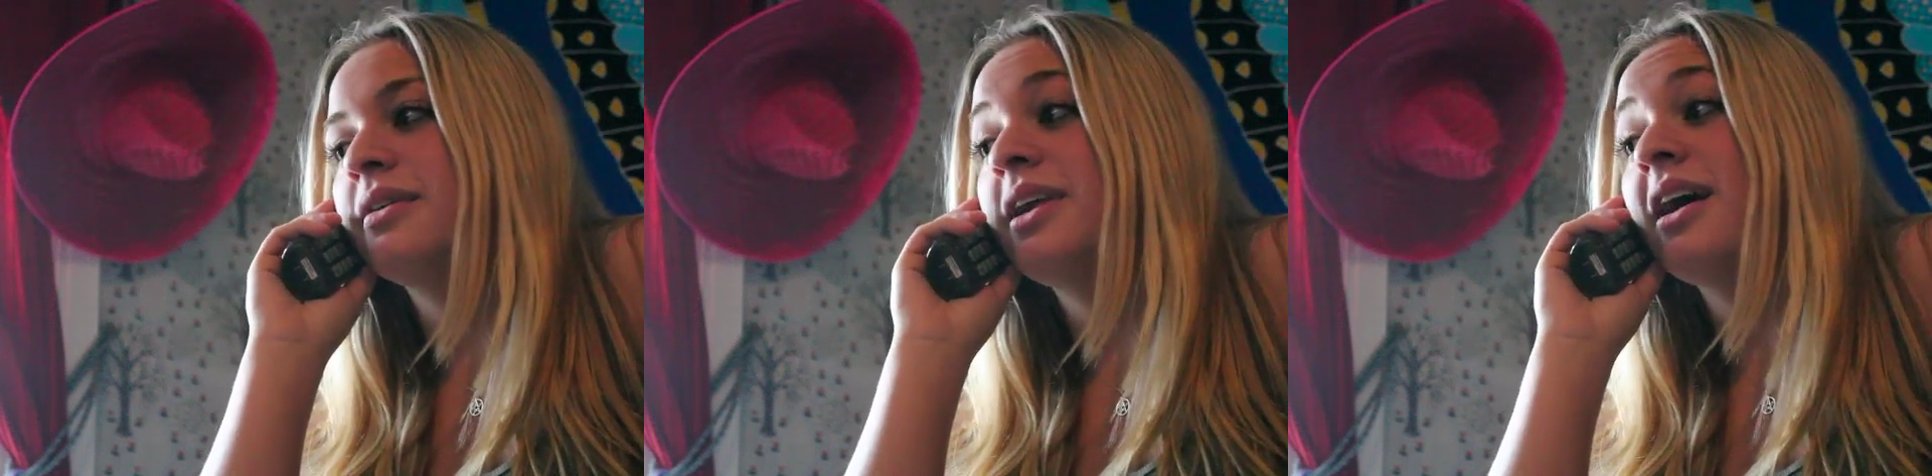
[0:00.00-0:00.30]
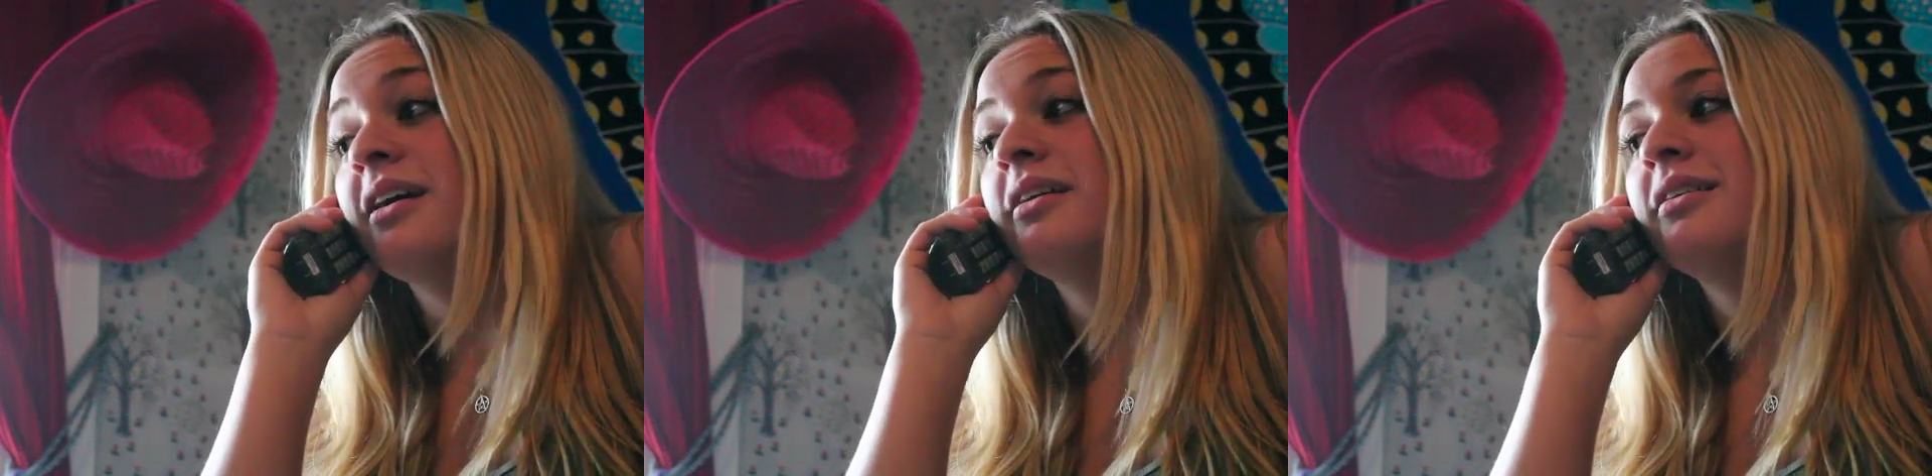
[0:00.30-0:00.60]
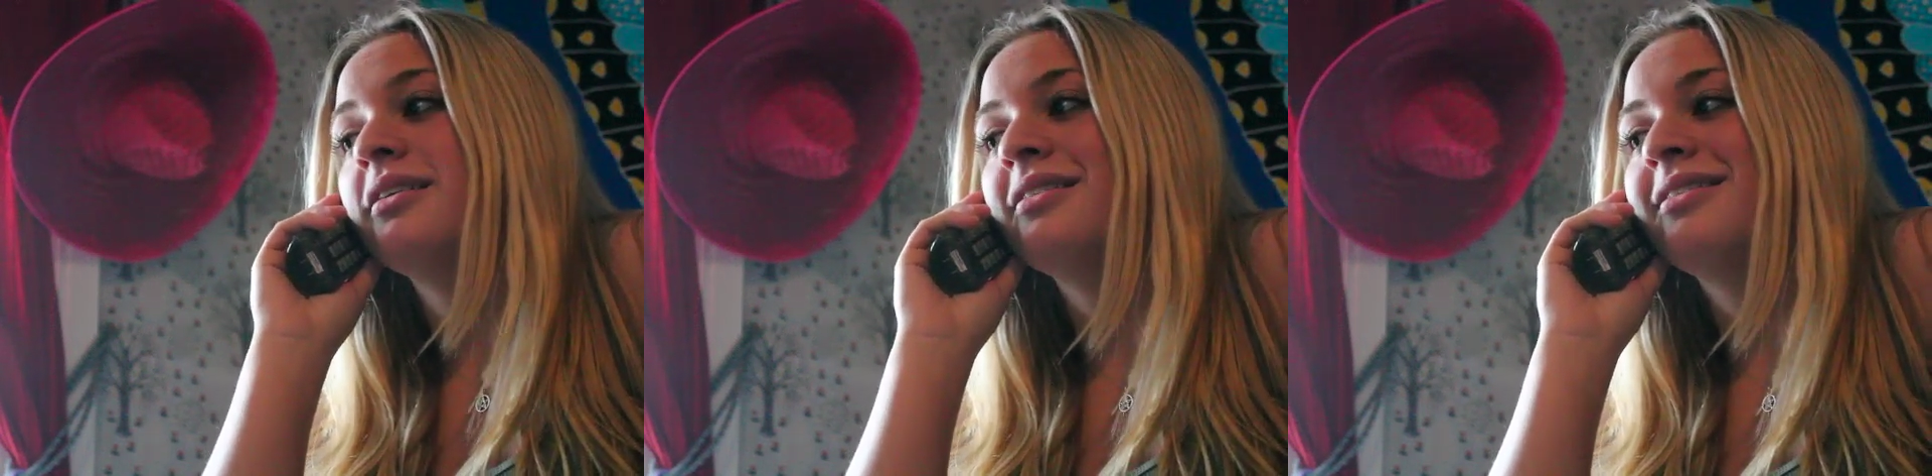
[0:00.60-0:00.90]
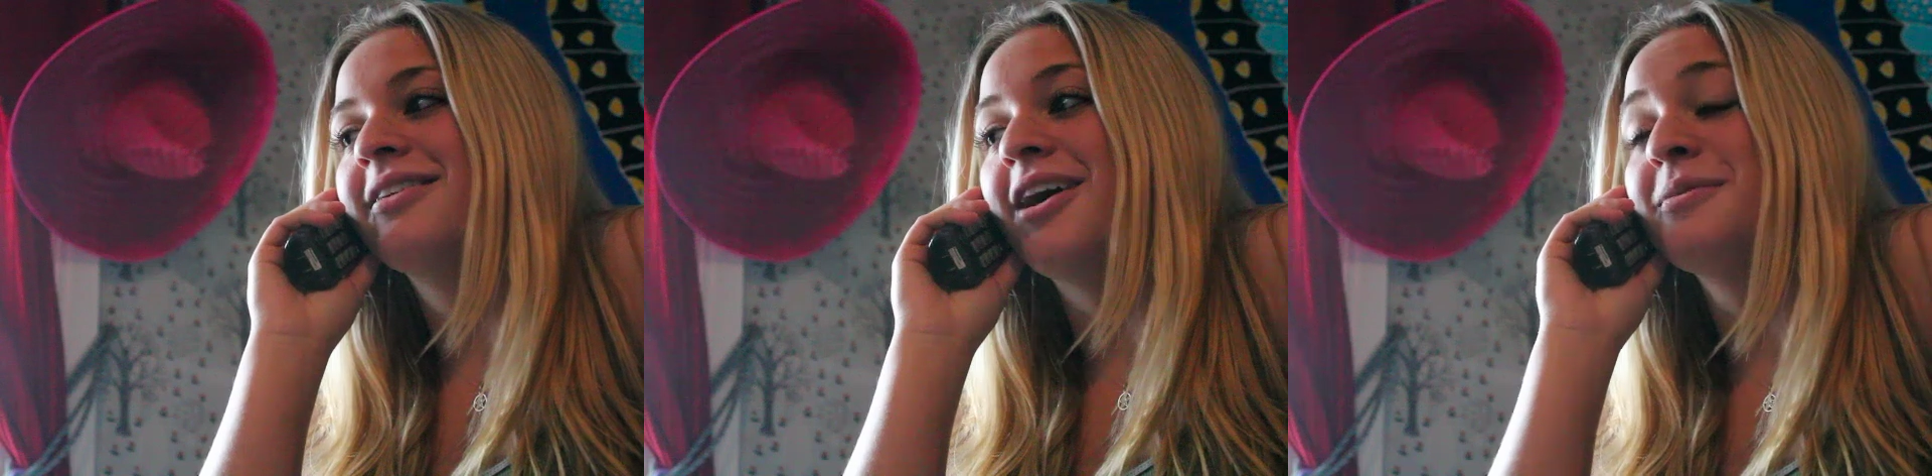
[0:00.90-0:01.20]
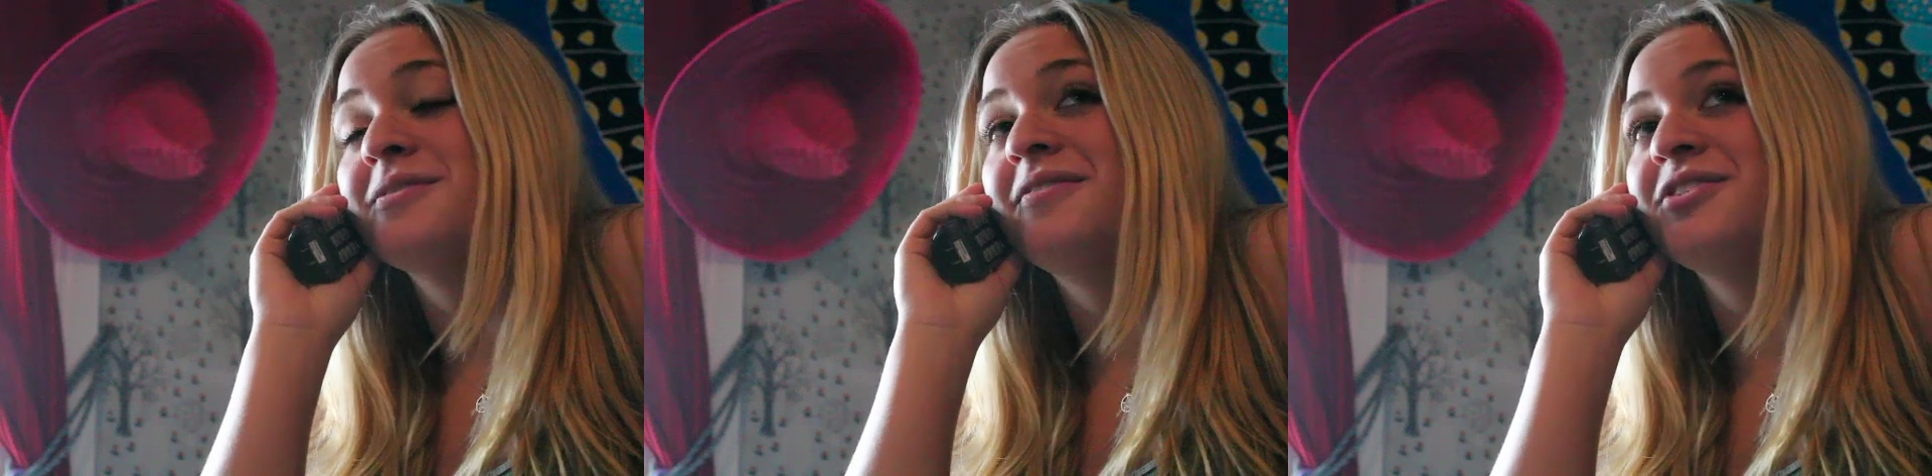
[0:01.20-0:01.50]
Yeah, the
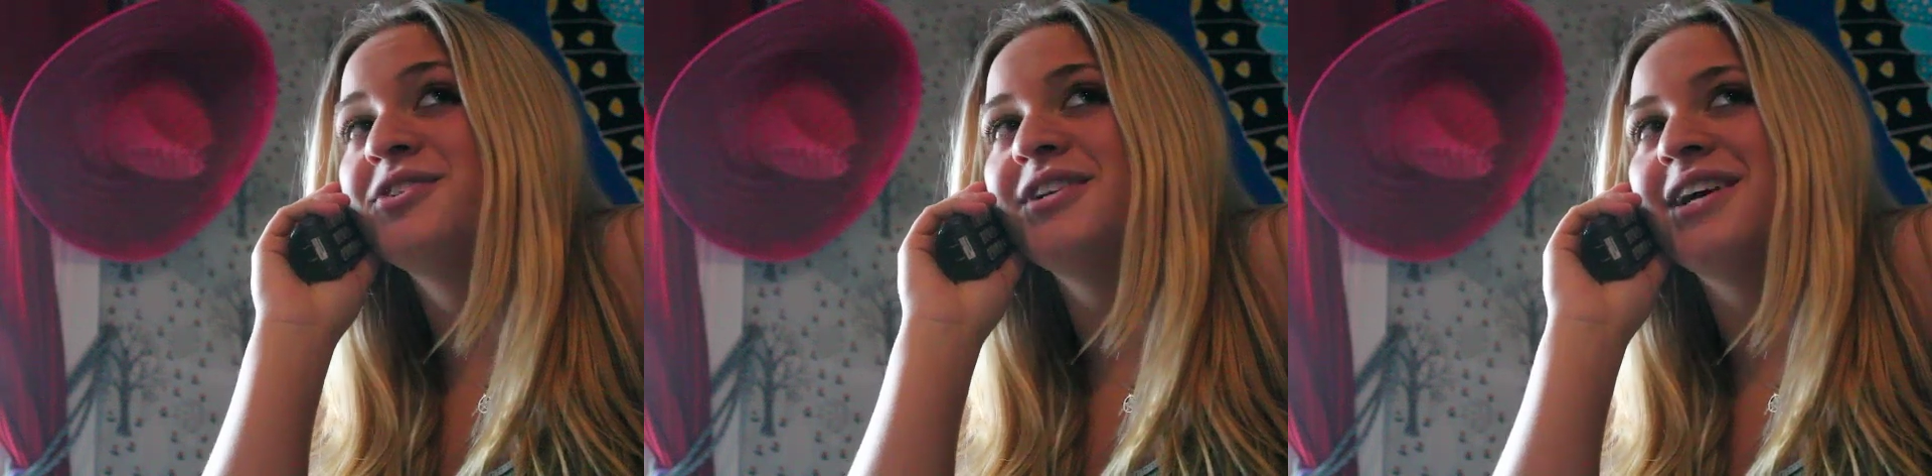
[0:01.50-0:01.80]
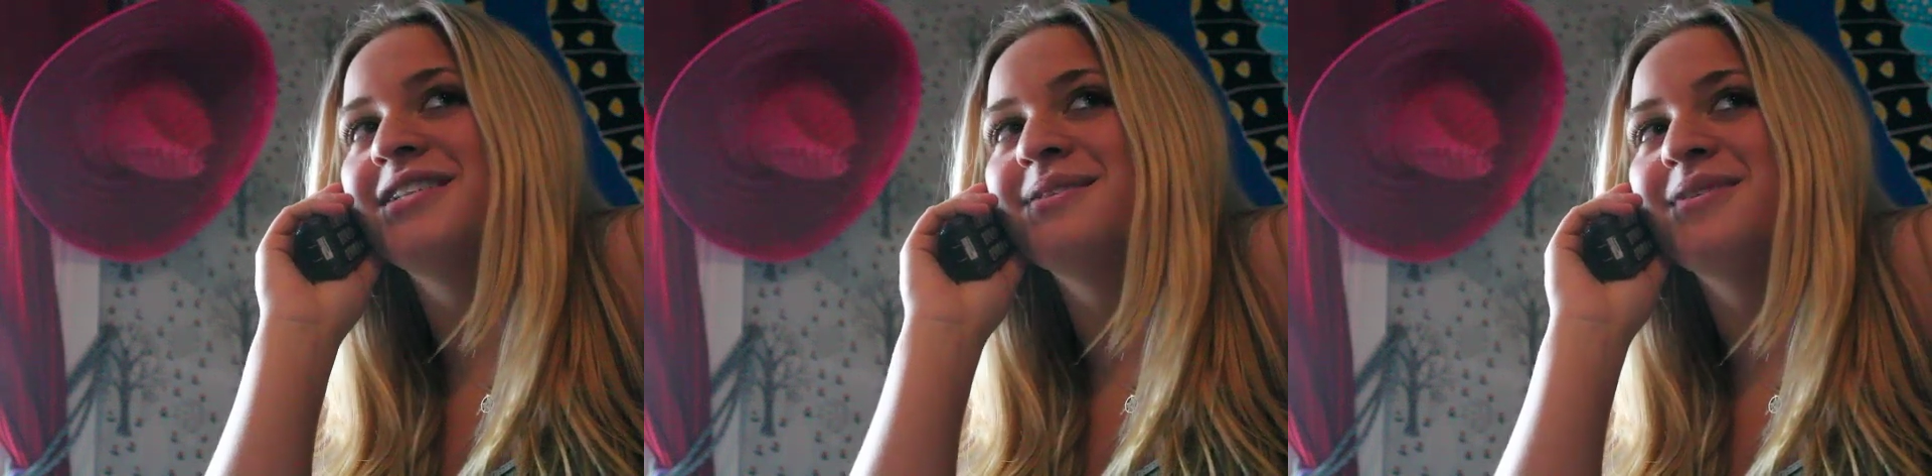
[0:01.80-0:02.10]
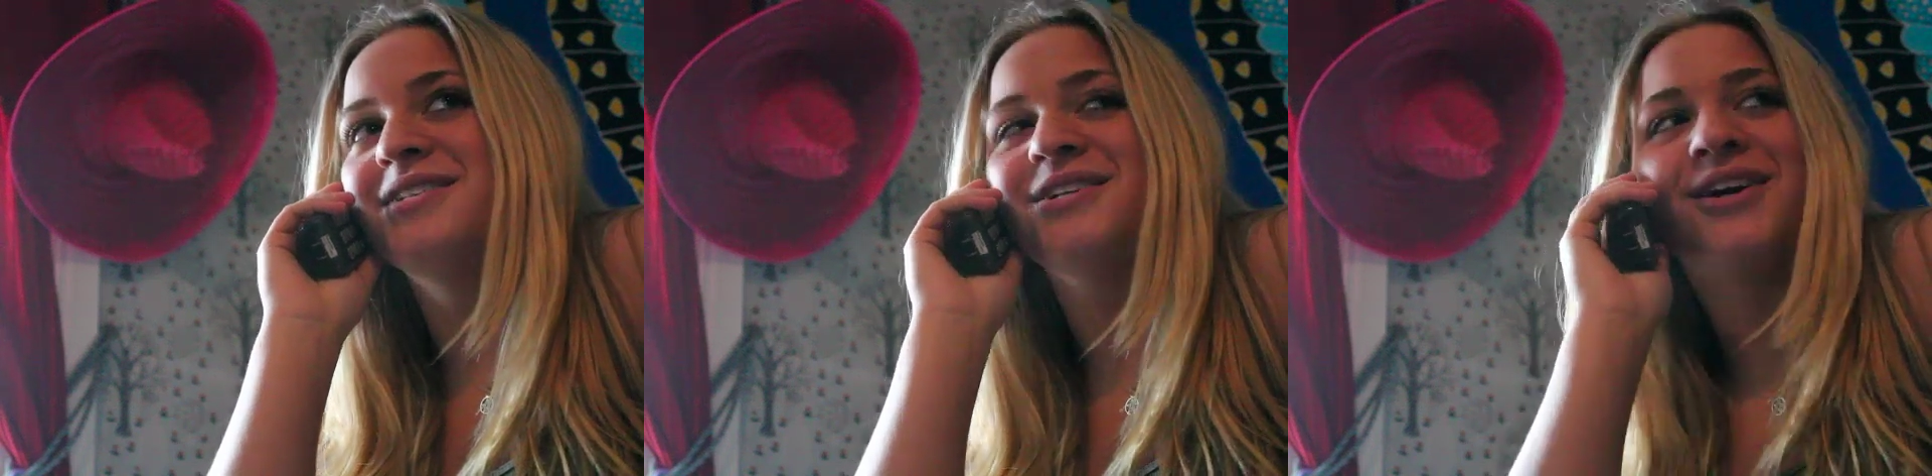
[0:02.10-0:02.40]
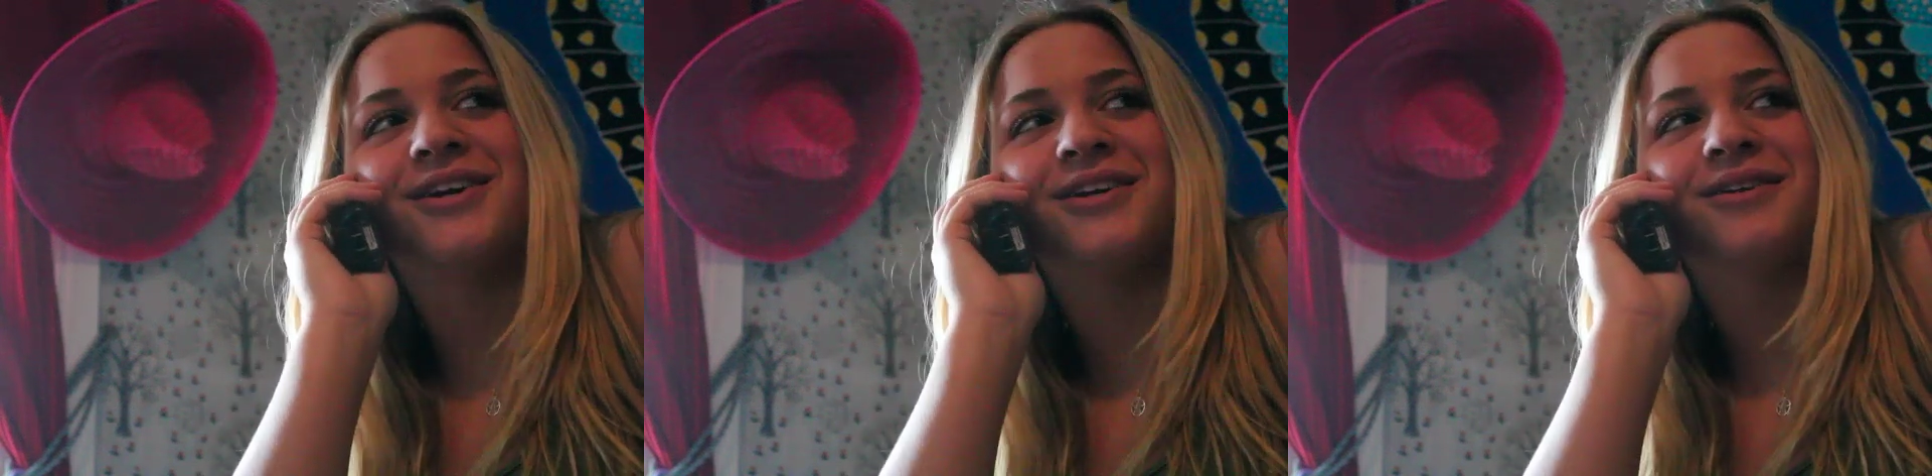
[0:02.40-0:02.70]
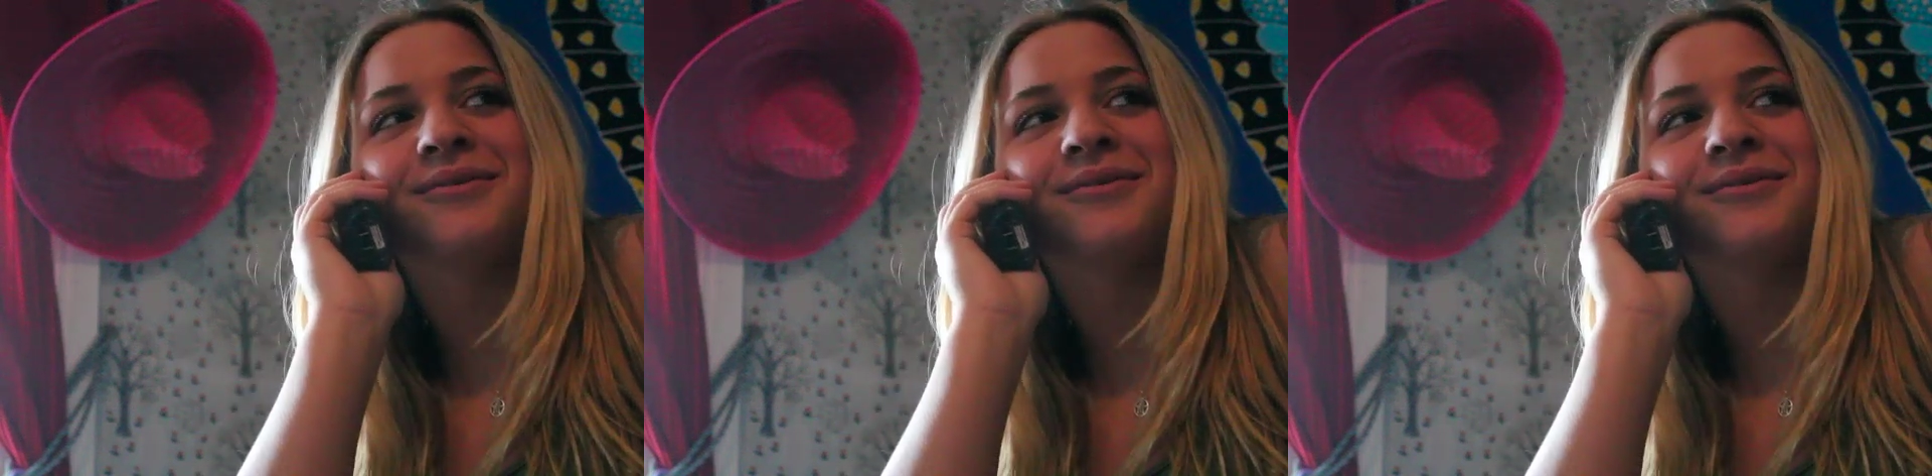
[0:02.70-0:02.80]
cops officially announced that Mason Carter